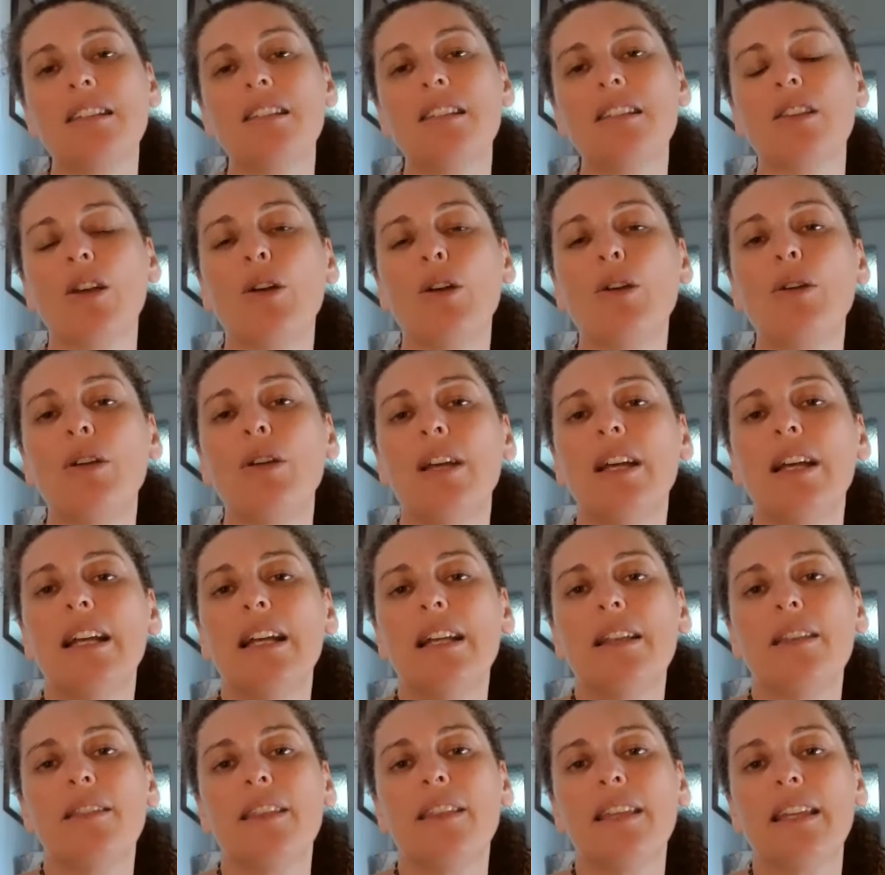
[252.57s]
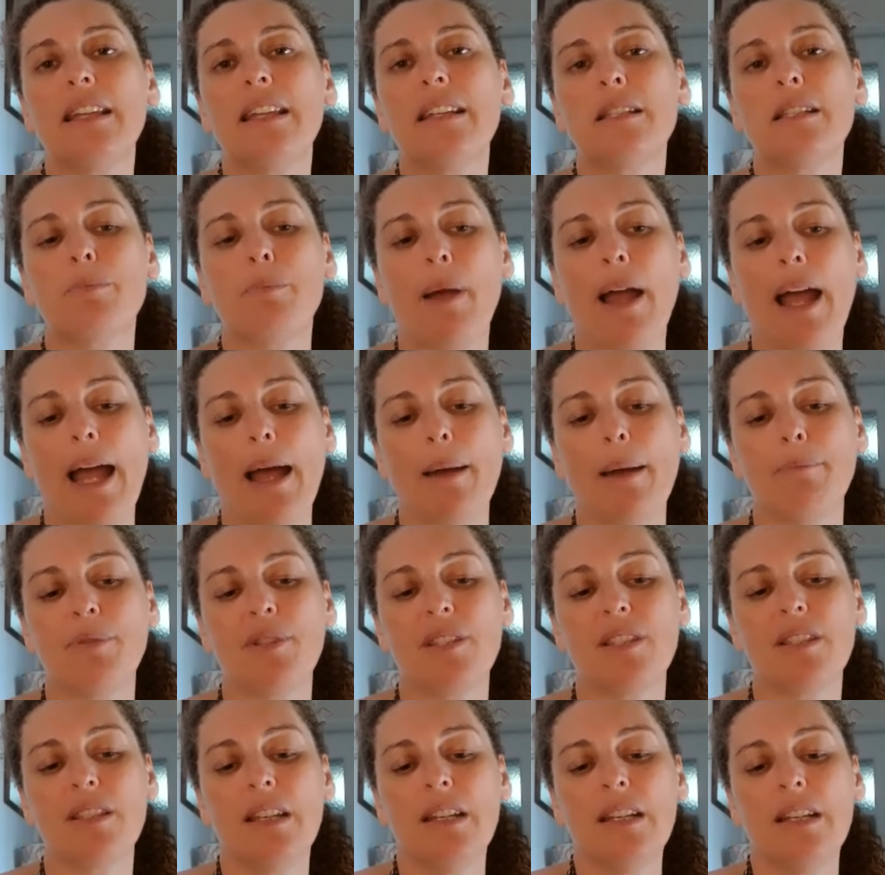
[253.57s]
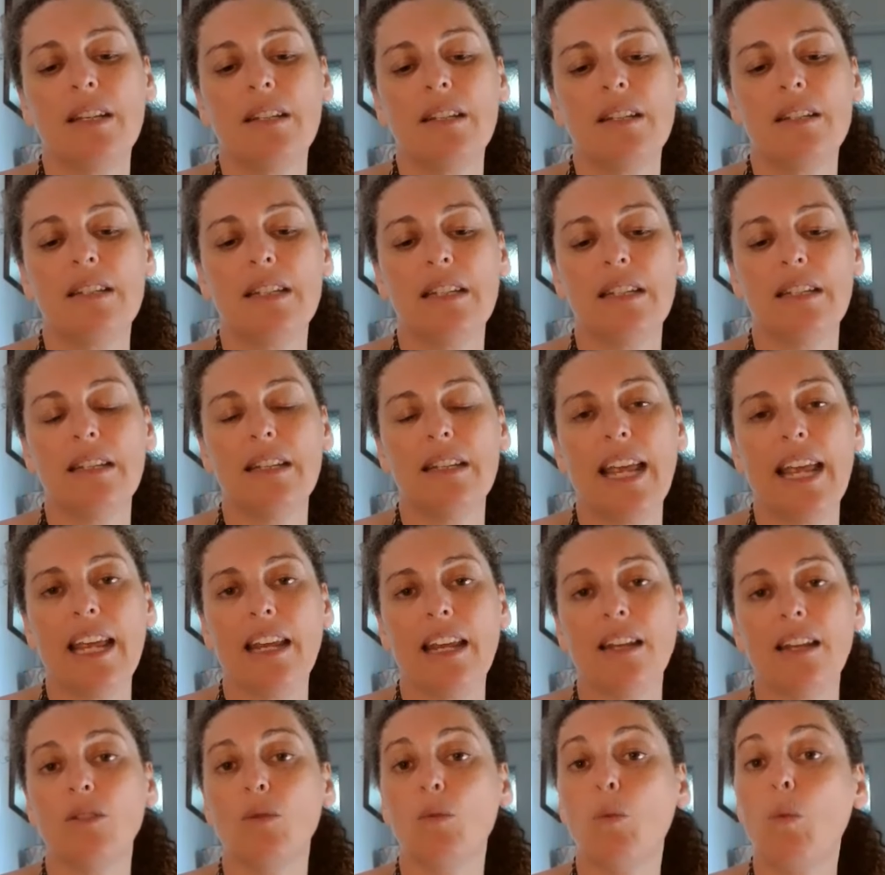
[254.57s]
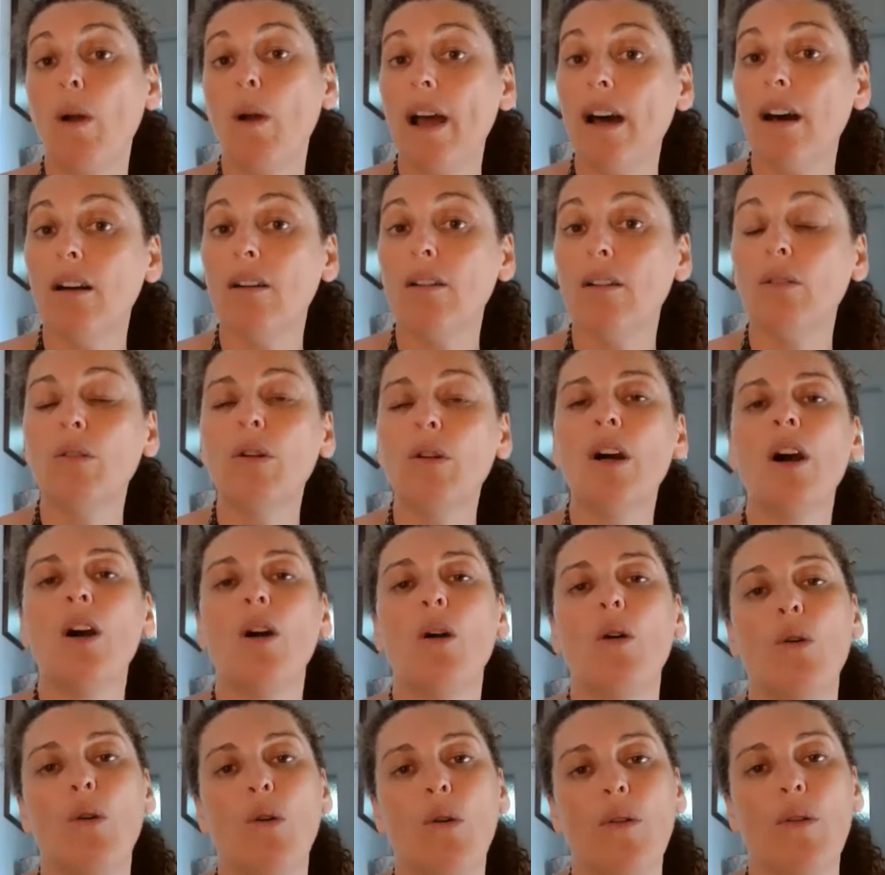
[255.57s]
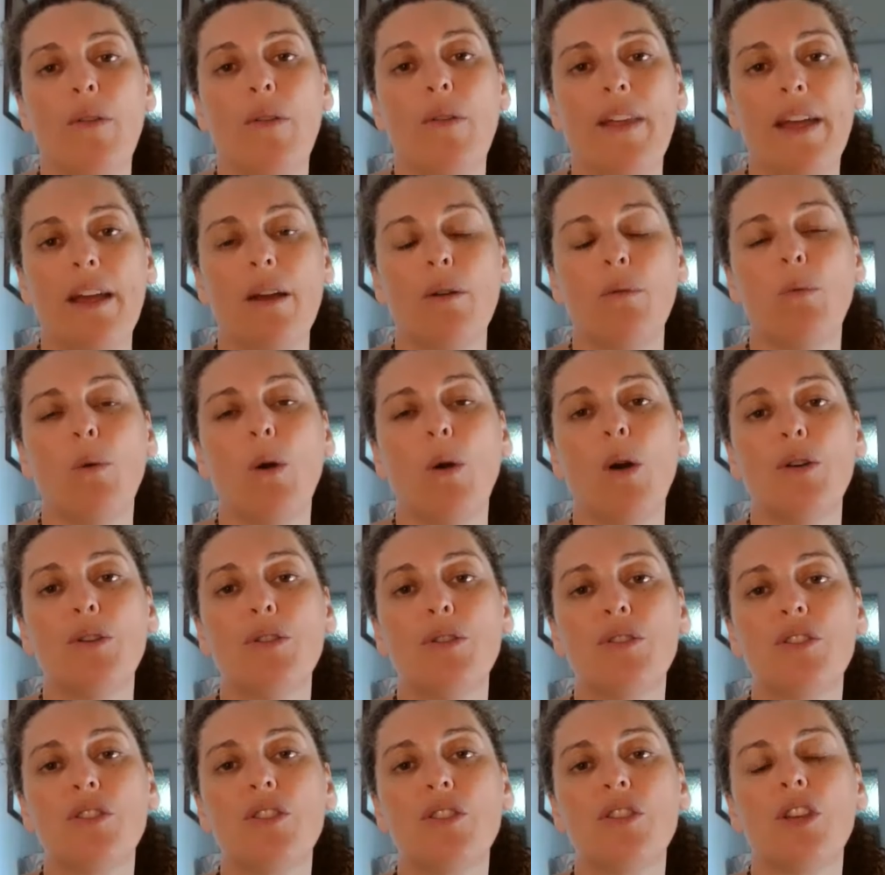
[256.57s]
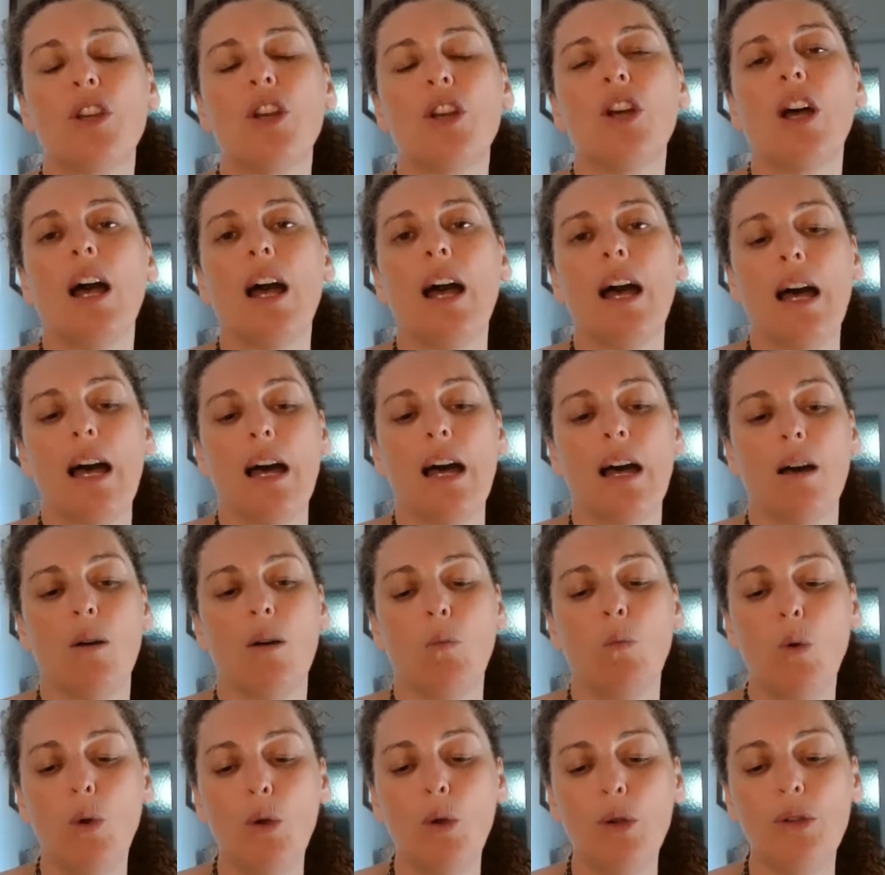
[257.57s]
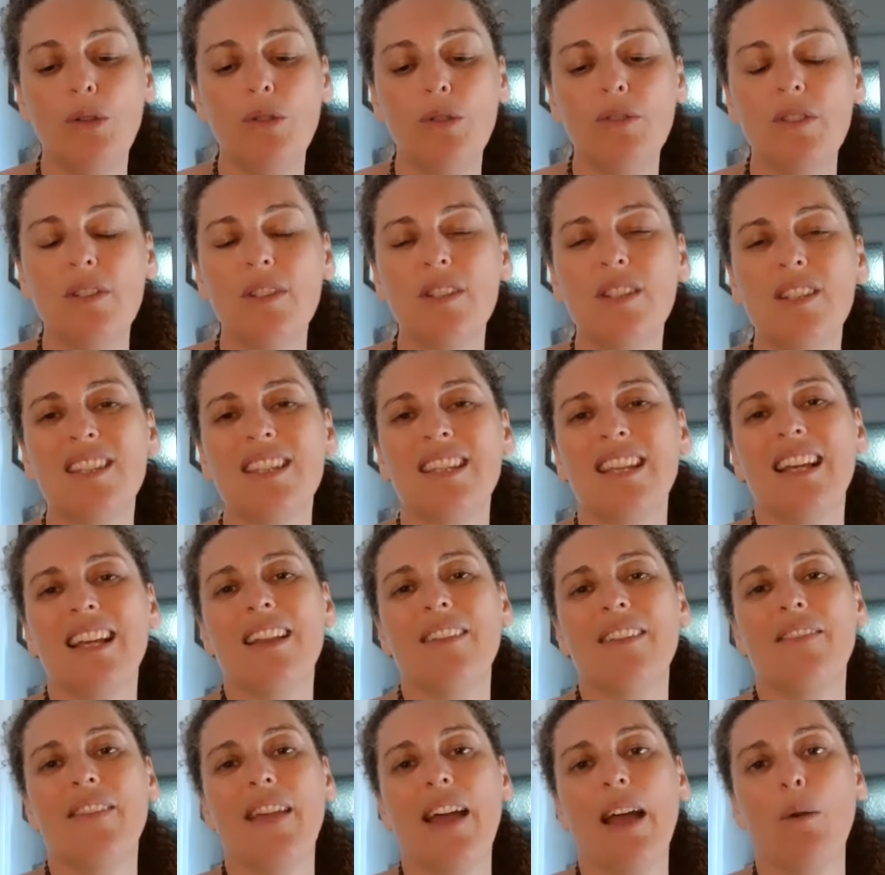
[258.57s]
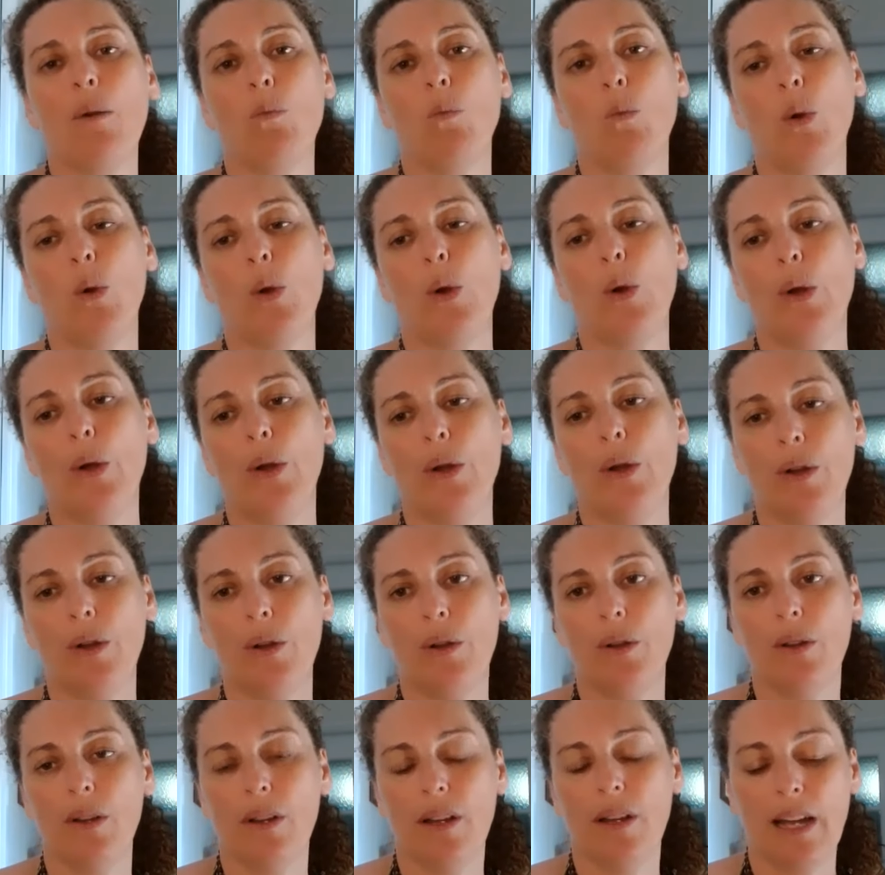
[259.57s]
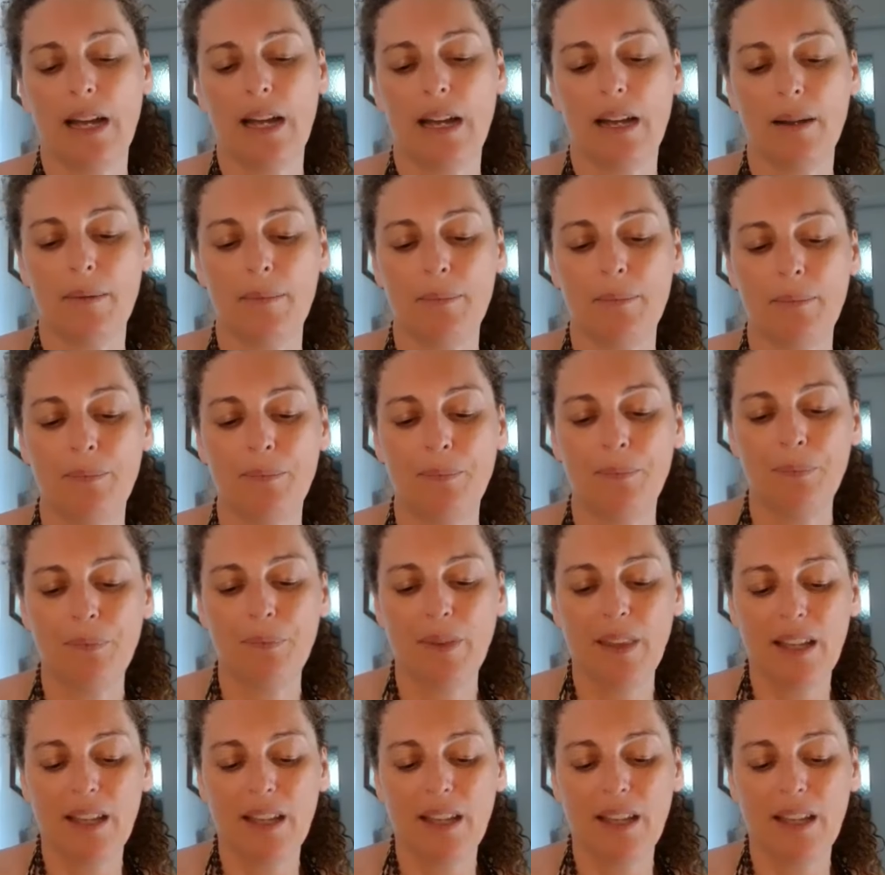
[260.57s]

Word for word: So things perhaps didn't end well, or there was uh, wounds that were, um,